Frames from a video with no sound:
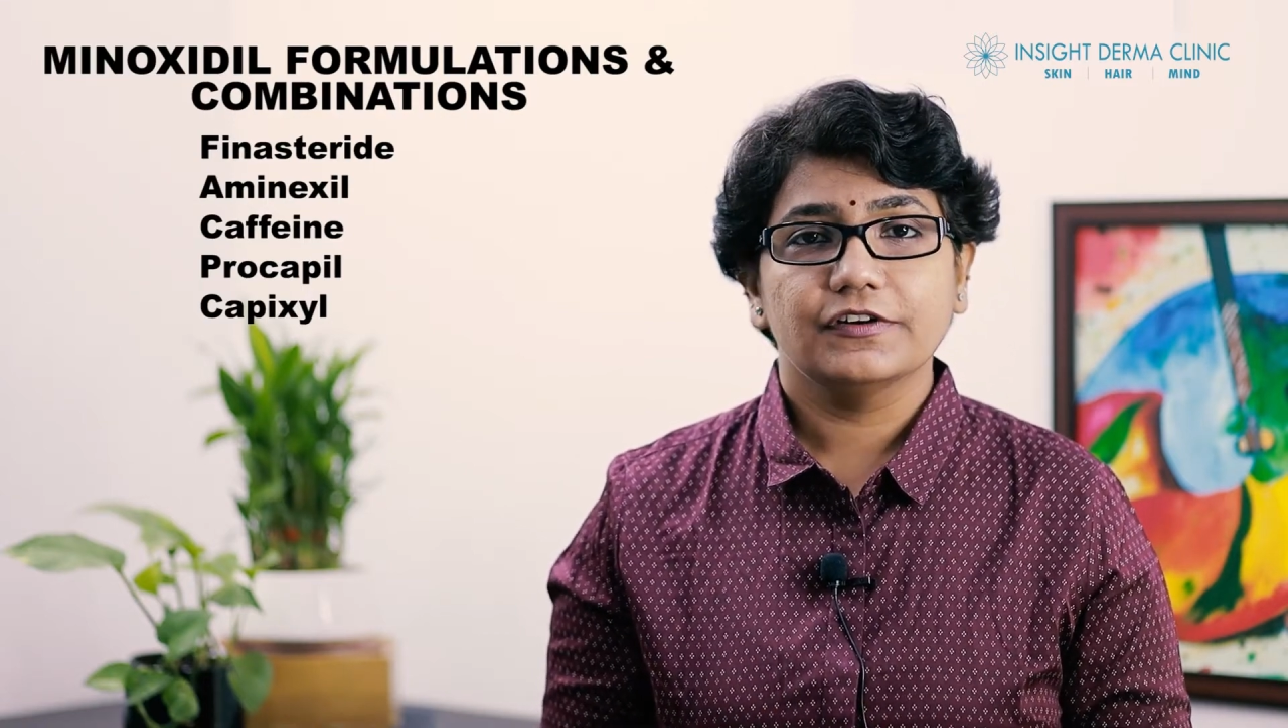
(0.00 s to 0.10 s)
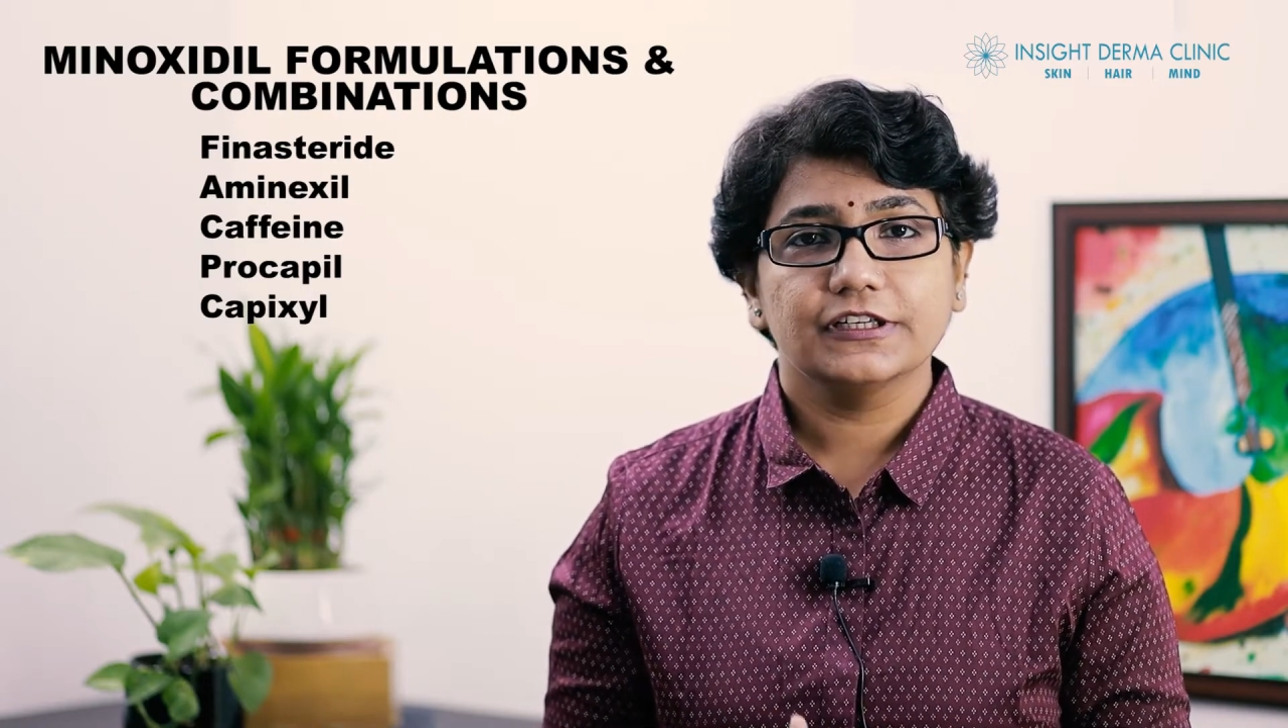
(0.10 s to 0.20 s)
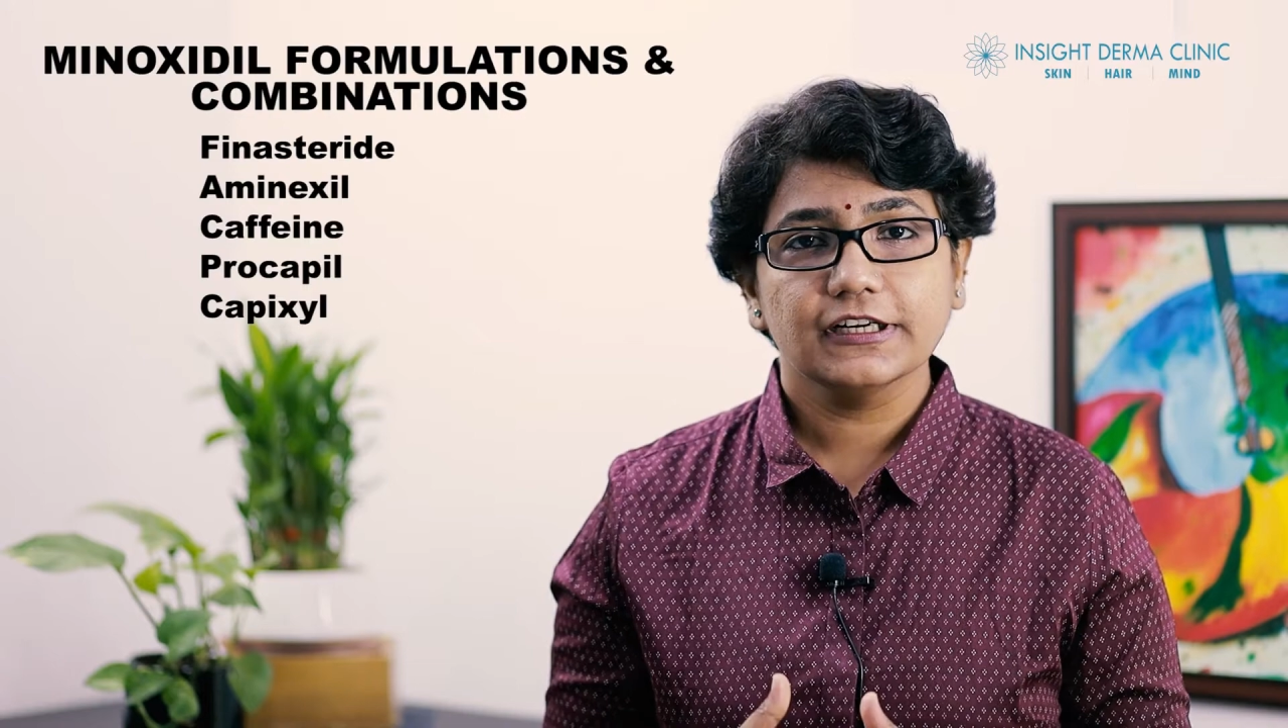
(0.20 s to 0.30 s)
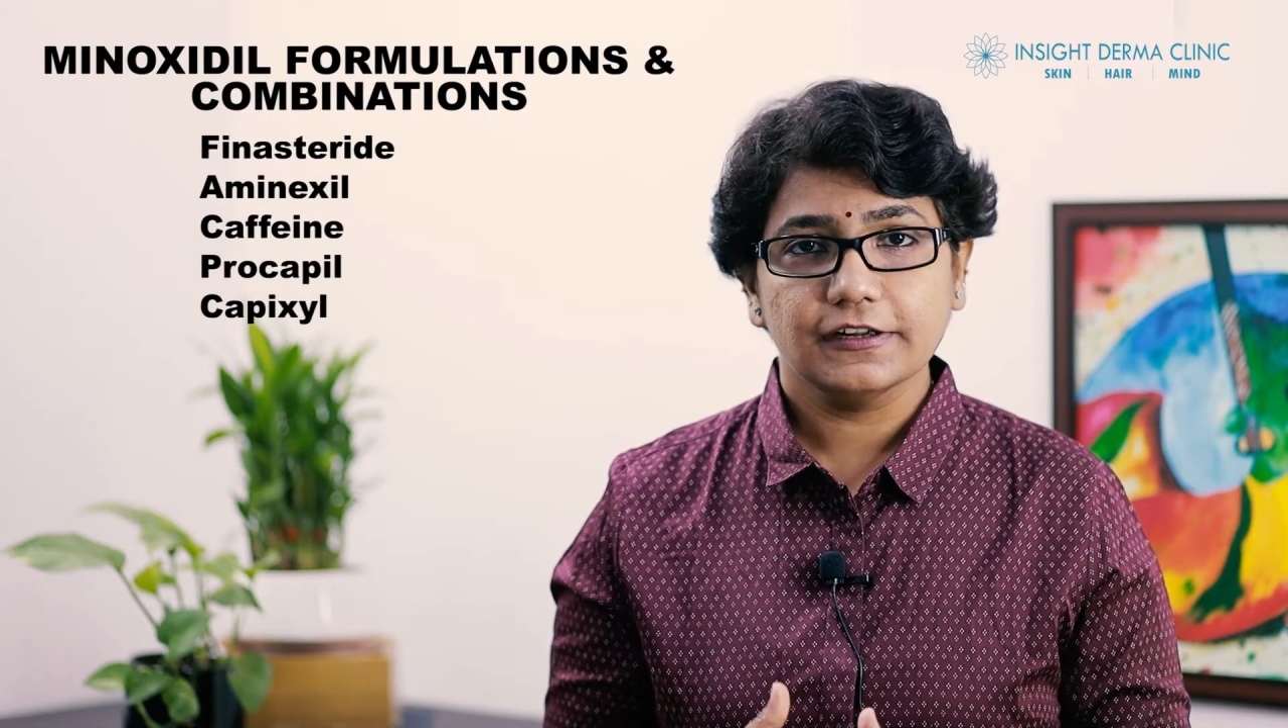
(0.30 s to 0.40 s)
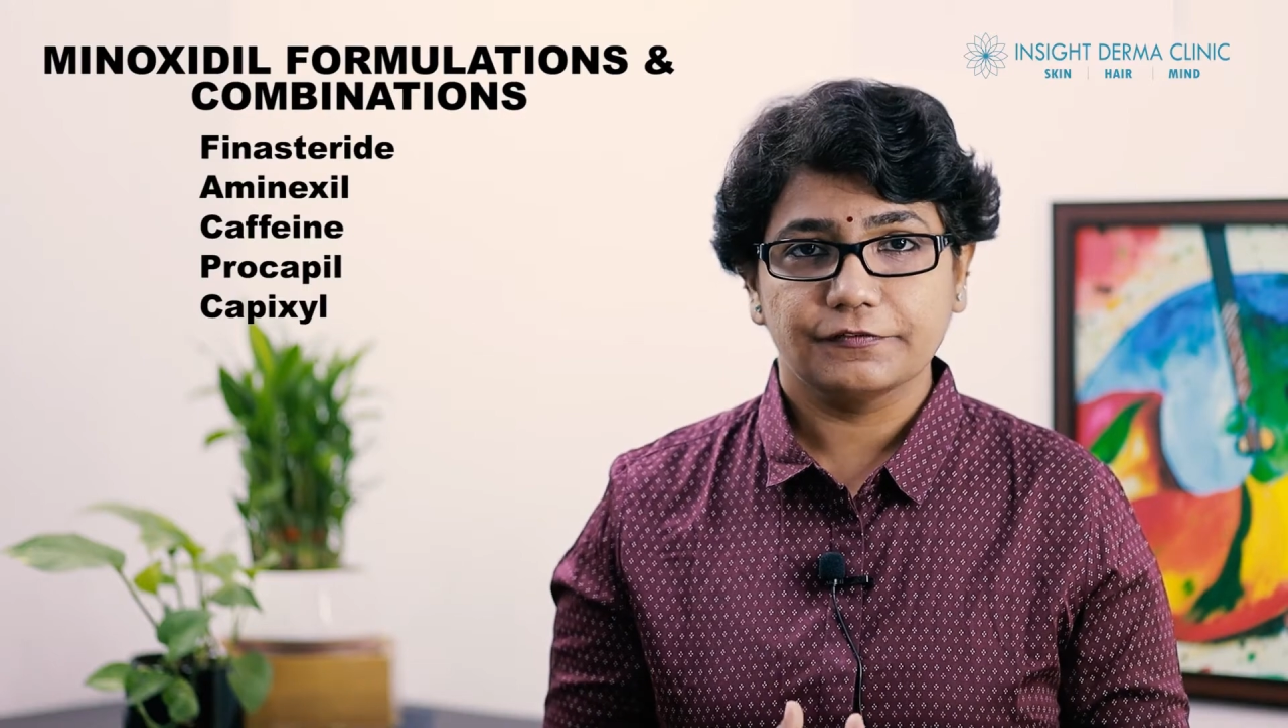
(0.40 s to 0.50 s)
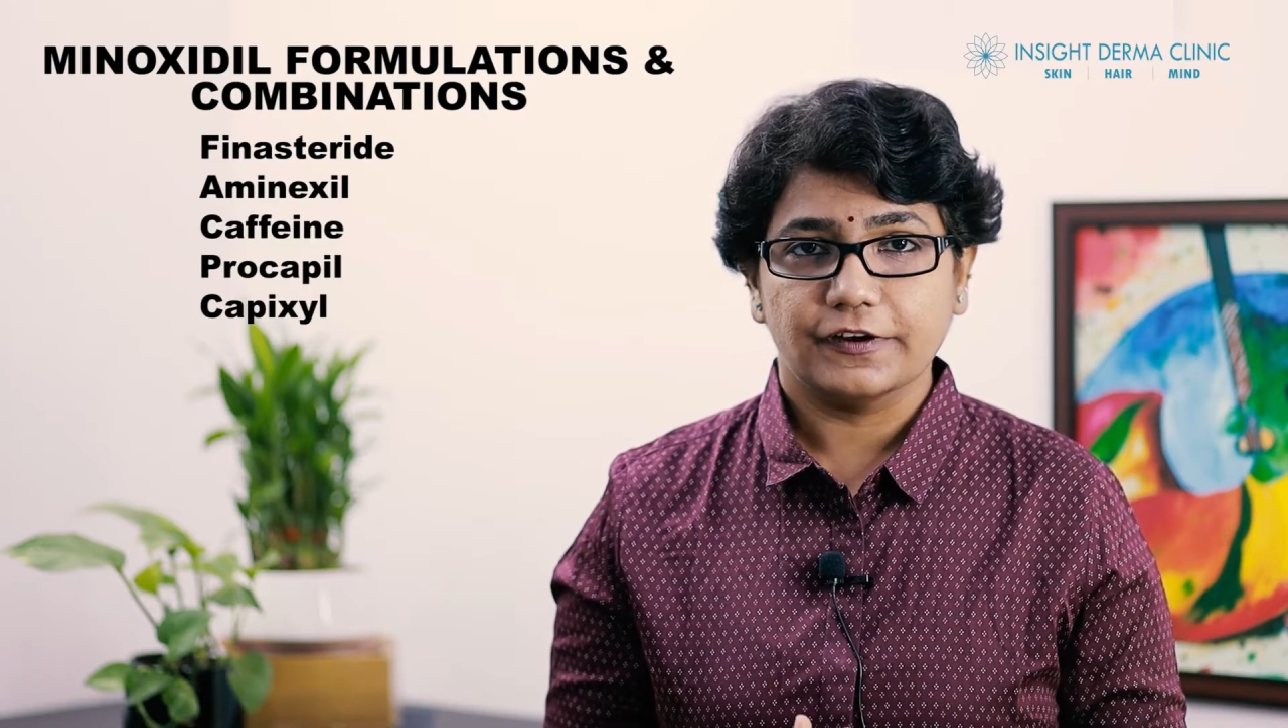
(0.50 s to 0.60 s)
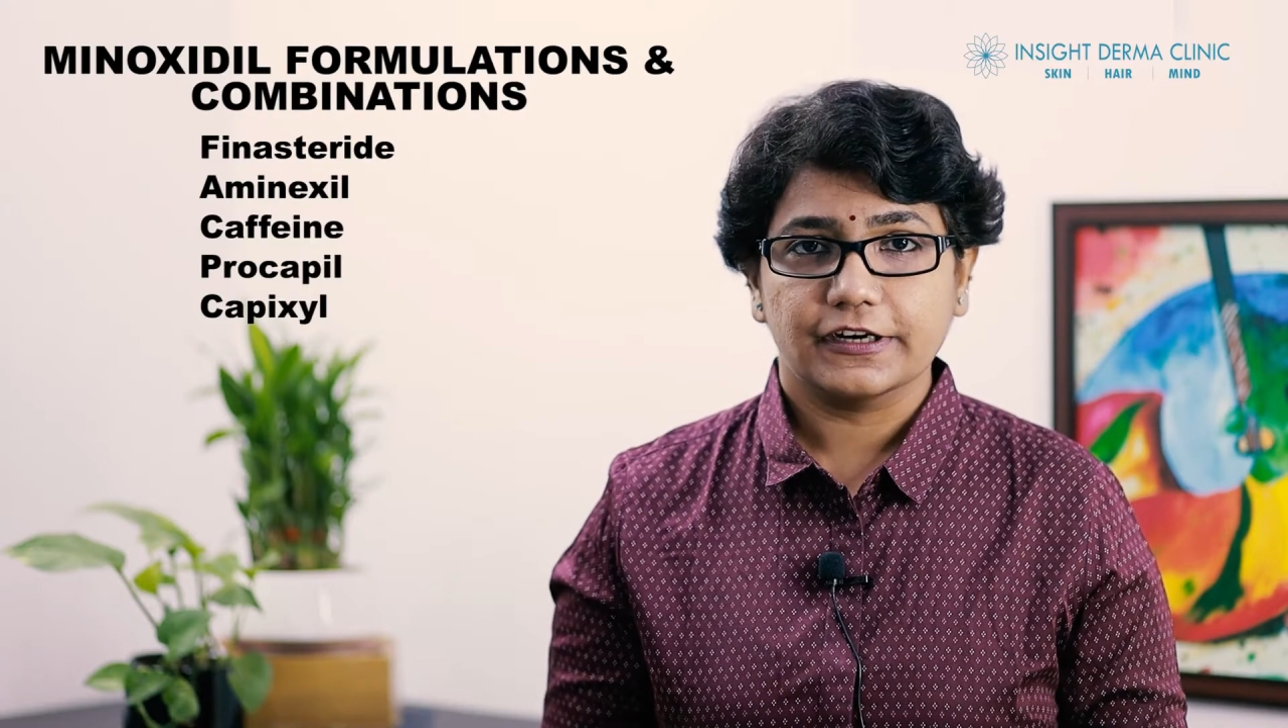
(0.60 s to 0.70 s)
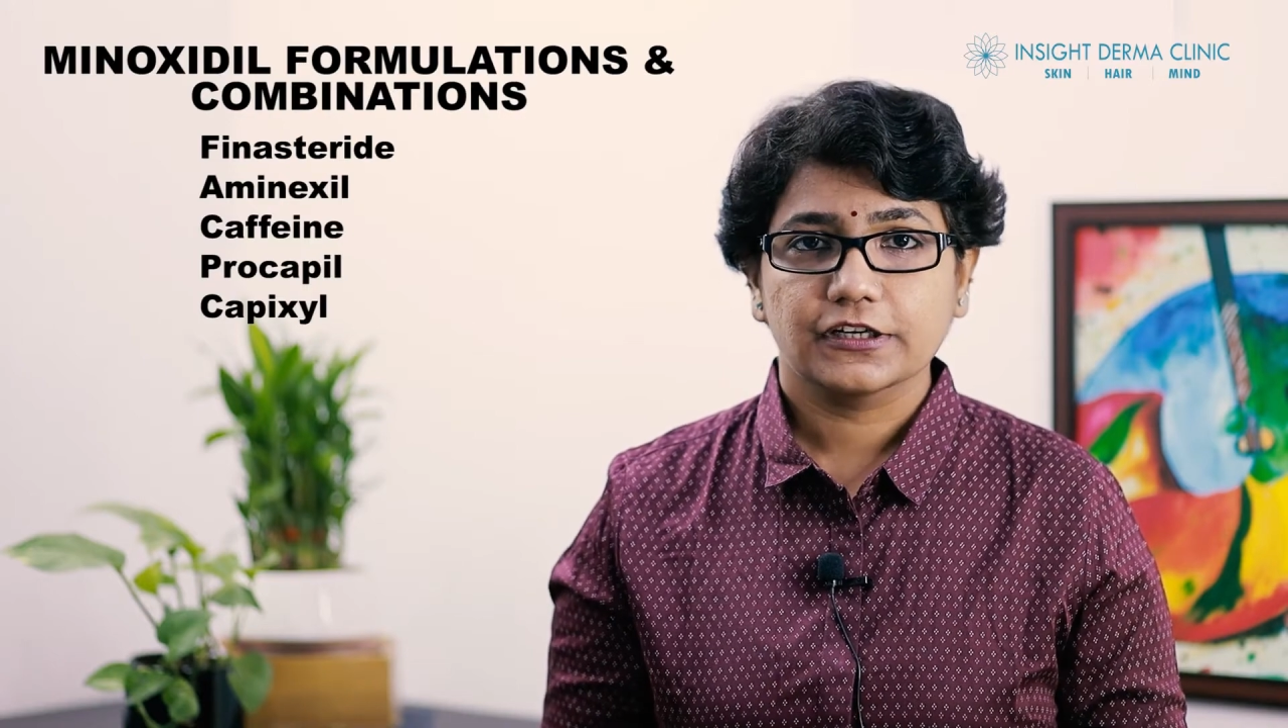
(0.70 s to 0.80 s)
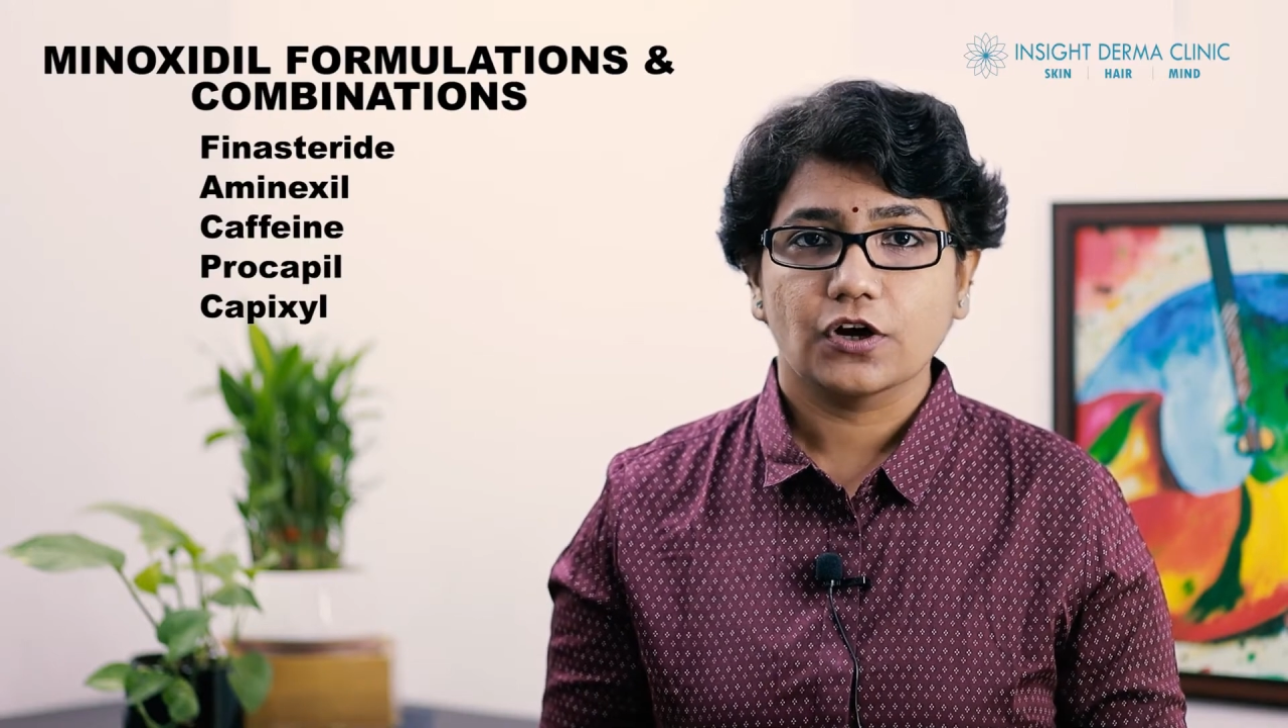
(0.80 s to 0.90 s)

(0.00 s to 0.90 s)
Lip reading: little effect